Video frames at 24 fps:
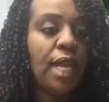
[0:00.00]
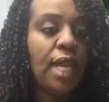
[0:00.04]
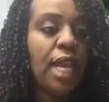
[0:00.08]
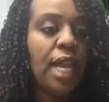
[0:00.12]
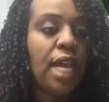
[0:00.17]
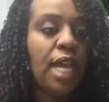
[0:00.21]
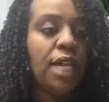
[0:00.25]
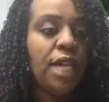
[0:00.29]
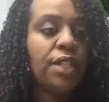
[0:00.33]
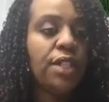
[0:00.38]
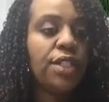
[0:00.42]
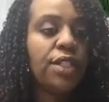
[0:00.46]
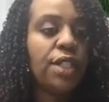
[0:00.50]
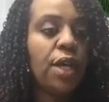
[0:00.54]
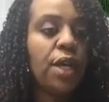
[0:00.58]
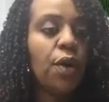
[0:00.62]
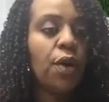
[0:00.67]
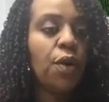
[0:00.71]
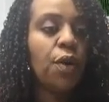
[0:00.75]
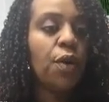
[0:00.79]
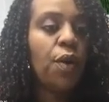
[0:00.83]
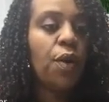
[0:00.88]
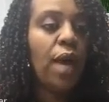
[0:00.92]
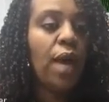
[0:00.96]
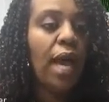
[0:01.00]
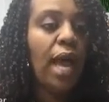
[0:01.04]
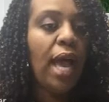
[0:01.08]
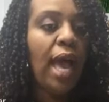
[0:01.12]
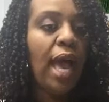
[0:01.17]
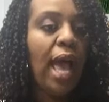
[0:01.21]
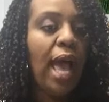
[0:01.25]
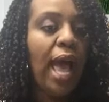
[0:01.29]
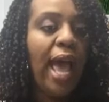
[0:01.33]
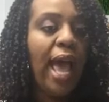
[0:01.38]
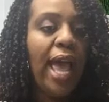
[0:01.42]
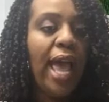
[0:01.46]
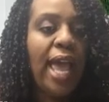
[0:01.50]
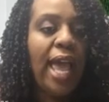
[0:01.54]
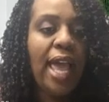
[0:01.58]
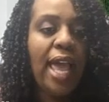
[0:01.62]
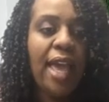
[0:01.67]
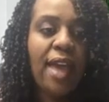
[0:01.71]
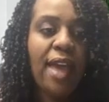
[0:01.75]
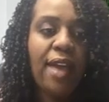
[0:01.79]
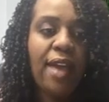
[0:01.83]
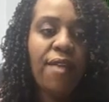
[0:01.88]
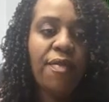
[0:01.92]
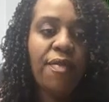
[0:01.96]
So I
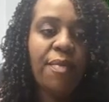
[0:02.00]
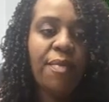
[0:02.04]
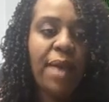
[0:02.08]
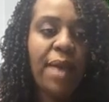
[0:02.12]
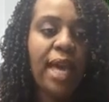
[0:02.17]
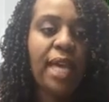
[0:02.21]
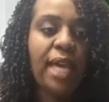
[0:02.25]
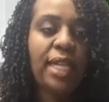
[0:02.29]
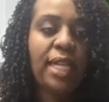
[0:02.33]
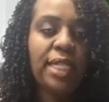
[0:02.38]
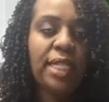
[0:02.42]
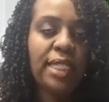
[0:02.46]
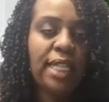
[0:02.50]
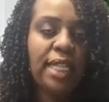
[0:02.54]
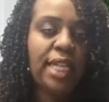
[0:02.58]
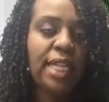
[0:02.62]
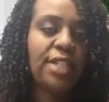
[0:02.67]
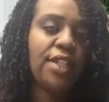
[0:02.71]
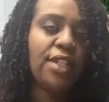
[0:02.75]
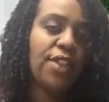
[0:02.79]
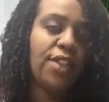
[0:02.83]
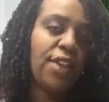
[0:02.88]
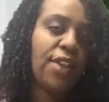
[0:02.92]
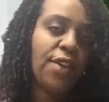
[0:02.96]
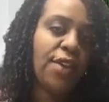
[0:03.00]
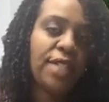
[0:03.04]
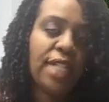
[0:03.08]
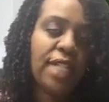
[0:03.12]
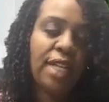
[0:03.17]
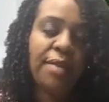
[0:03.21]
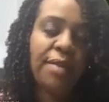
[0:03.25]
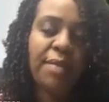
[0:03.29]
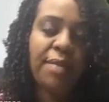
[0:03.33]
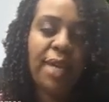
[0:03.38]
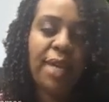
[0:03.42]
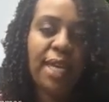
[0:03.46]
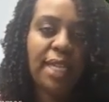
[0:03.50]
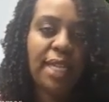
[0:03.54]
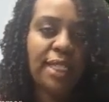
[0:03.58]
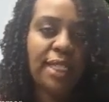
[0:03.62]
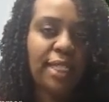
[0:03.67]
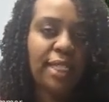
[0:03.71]
have mine set to 13 minutes.